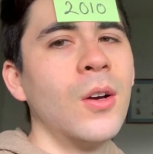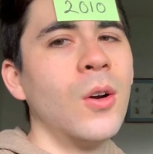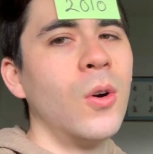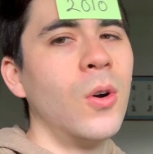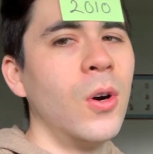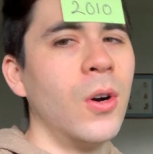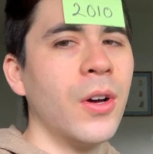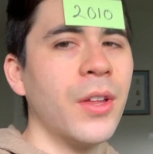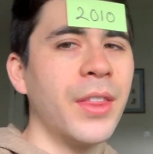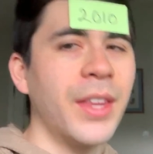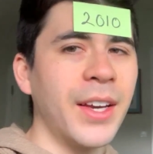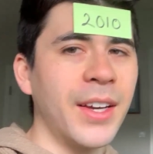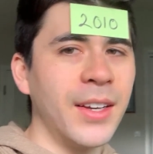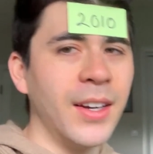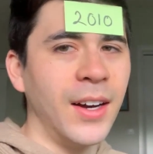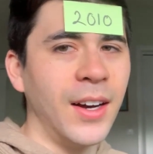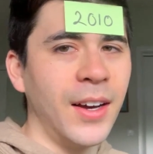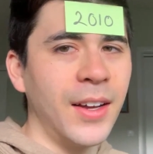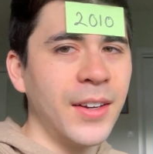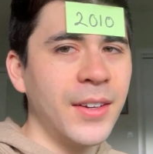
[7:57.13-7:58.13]
Oh, thank
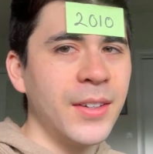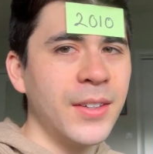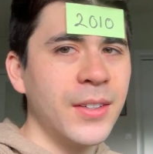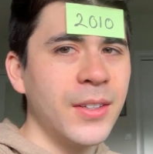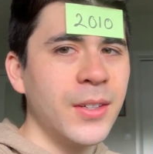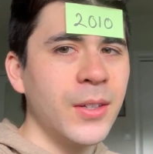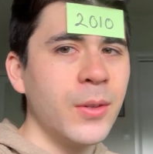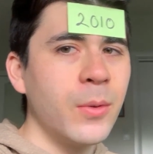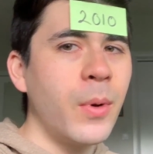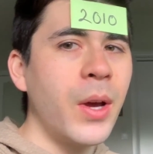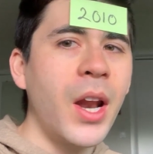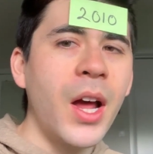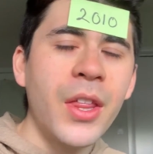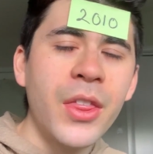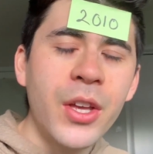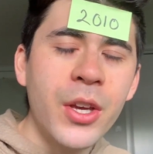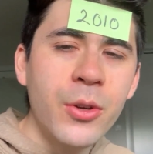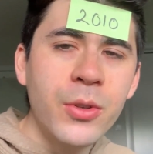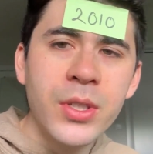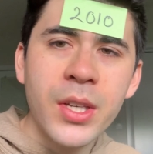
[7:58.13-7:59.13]
God. Wait, I
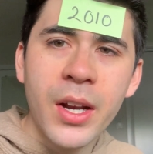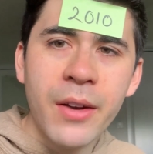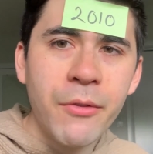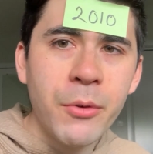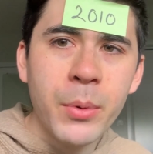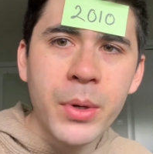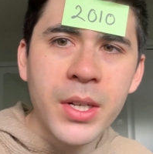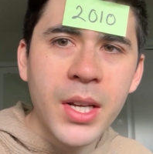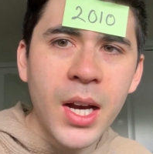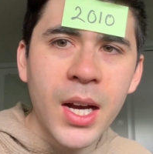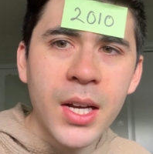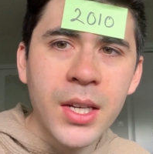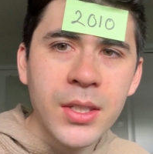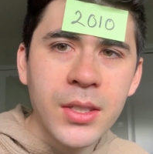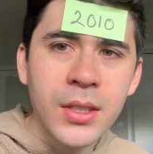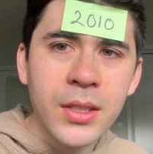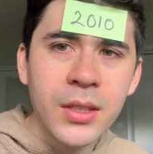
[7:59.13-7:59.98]
thought you said everyone dies.